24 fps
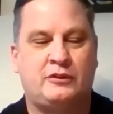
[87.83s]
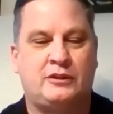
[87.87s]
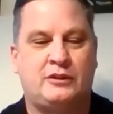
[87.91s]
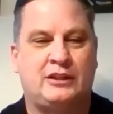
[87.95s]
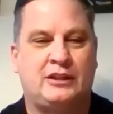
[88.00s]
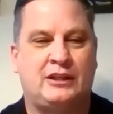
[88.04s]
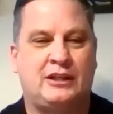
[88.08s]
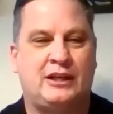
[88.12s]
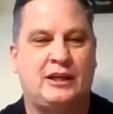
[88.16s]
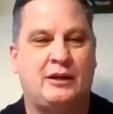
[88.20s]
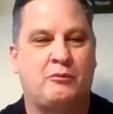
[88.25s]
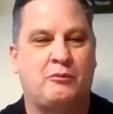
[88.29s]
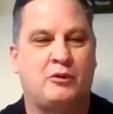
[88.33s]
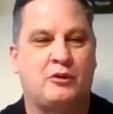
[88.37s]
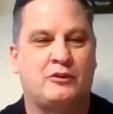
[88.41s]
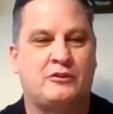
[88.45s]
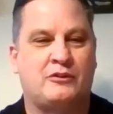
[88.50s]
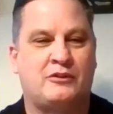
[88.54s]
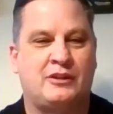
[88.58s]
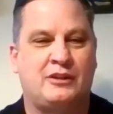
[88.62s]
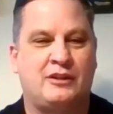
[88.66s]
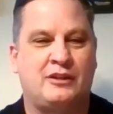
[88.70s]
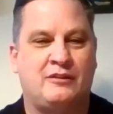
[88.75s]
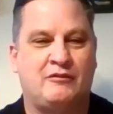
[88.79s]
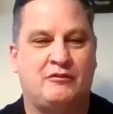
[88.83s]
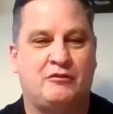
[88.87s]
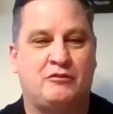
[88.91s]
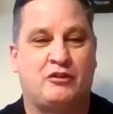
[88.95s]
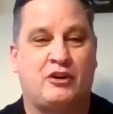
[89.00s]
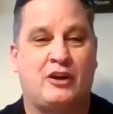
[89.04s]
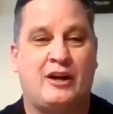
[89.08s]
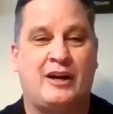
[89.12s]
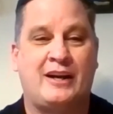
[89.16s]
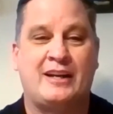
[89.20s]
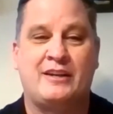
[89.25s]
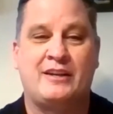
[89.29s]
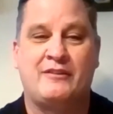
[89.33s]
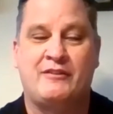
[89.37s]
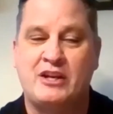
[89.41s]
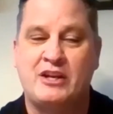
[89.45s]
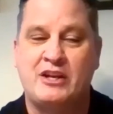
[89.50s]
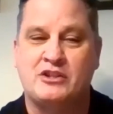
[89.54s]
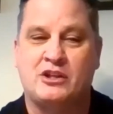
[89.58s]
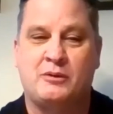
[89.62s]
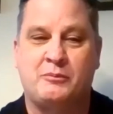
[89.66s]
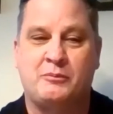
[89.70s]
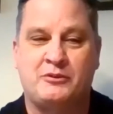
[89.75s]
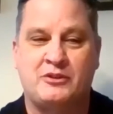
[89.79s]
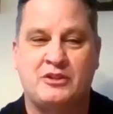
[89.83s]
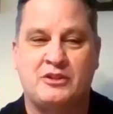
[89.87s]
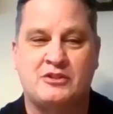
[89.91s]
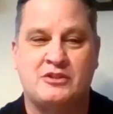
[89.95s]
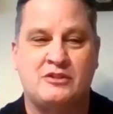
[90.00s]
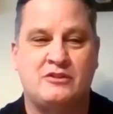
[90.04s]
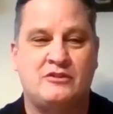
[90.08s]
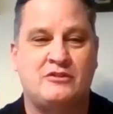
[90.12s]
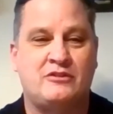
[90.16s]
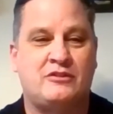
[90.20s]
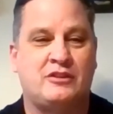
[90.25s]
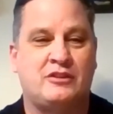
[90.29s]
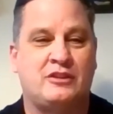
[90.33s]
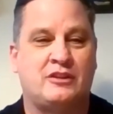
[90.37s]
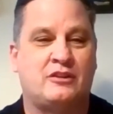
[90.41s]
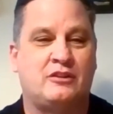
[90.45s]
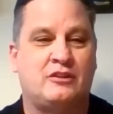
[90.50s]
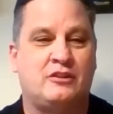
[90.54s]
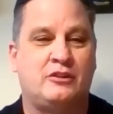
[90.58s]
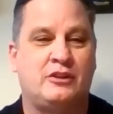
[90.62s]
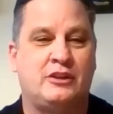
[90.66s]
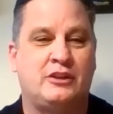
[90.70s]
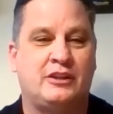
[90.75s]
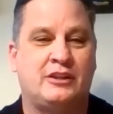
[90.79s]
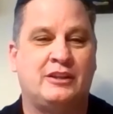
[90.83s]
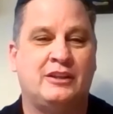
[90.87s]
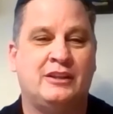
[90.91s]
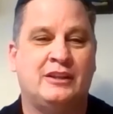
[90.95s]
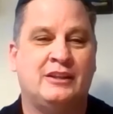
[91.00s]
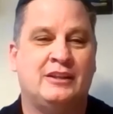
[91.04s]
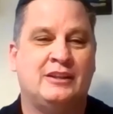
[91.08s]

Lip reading: I worked in a variety of HR positions, including